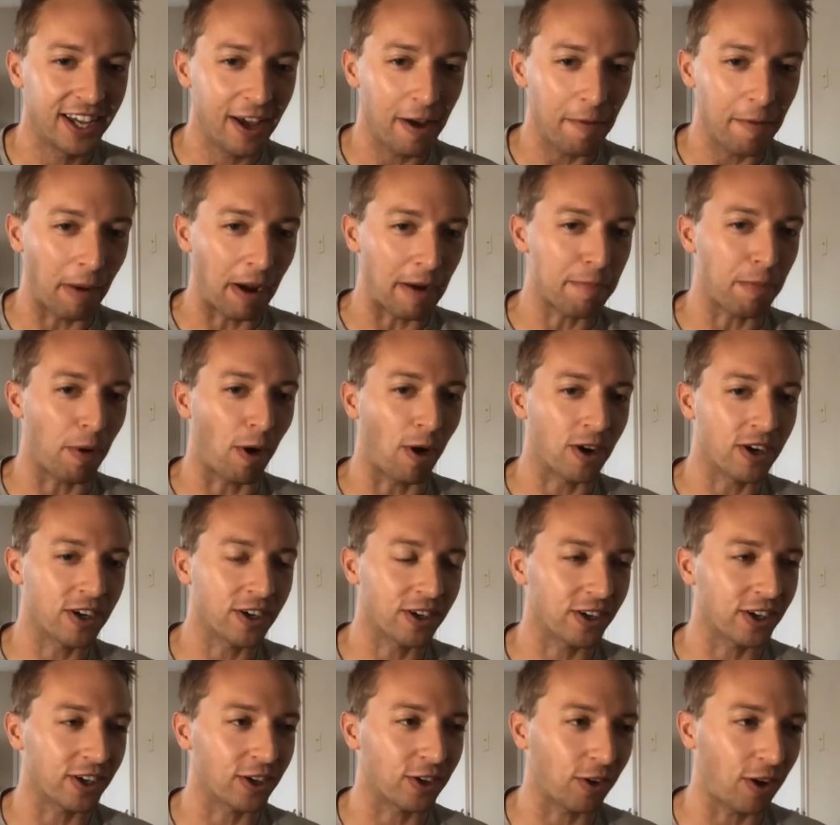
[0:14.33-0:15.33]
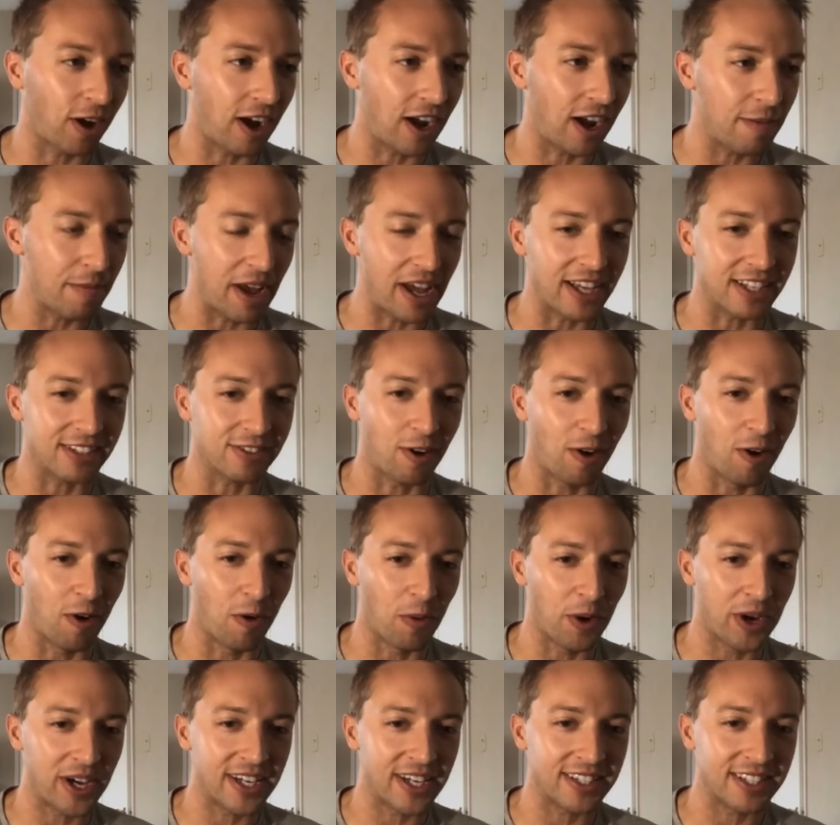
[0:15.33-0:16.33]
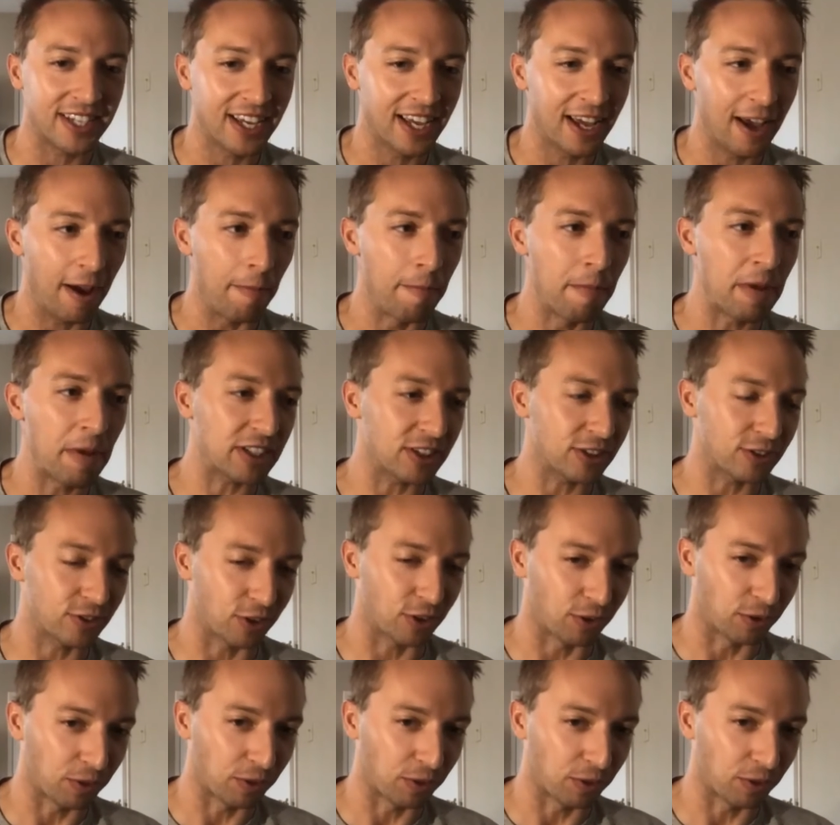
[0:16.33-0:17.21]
my partner in crime, as always, Mr.